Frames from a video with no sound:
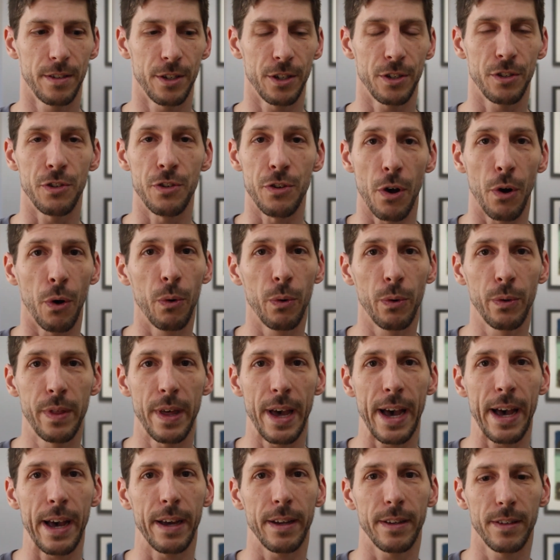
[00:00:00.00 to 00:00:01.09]
just know
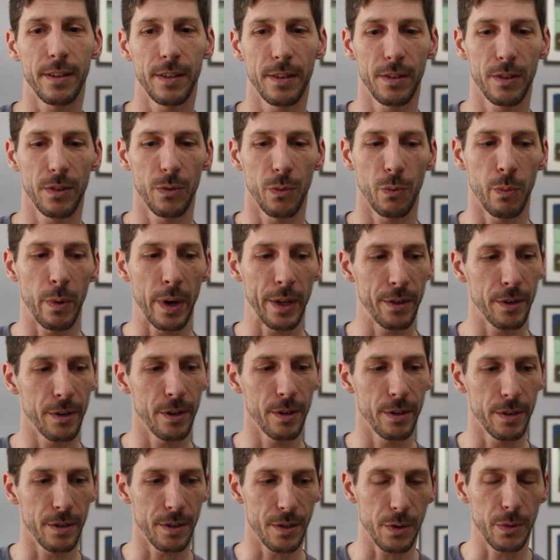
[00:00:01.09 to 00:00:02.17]
that
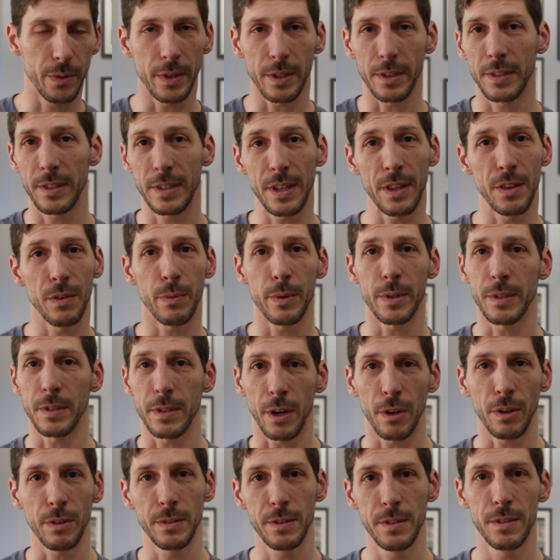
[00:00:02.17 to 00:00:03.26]
whether you can see the
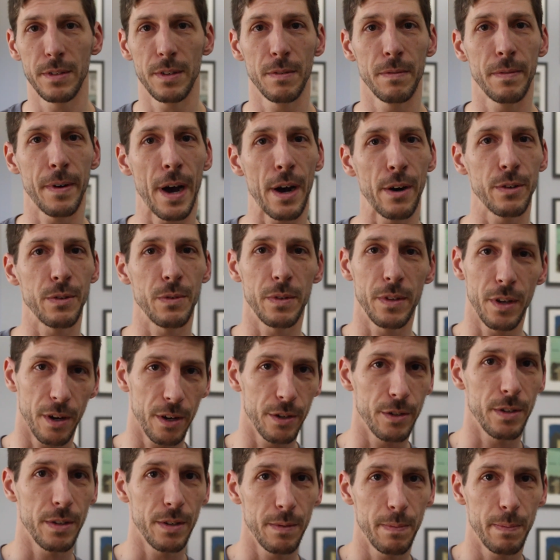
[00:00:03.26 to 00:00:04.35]
results of how you
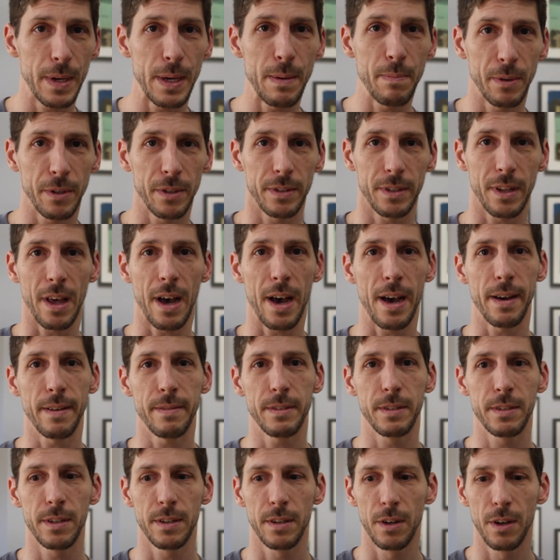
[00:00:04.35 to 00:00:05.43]
touched people's
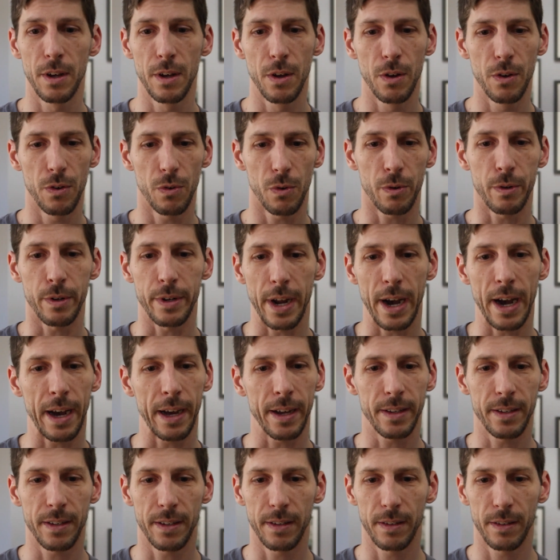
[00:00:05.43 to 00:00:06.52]
lives or
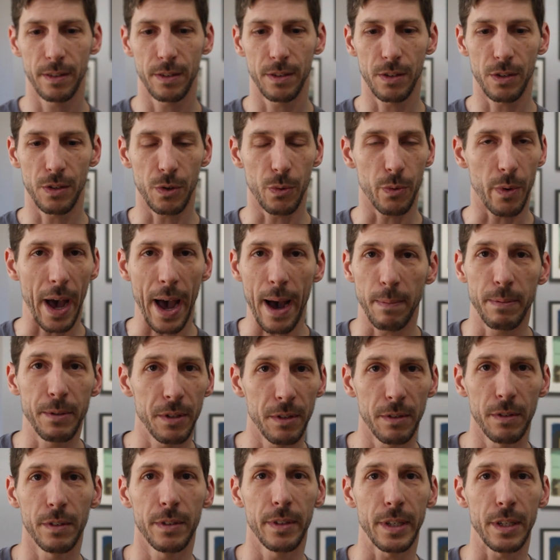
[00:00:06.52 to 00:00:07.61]
not, you
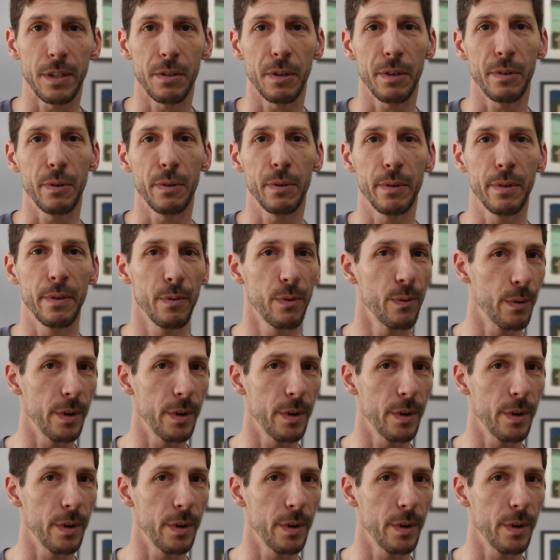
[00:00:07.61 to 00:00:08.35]
absolutely do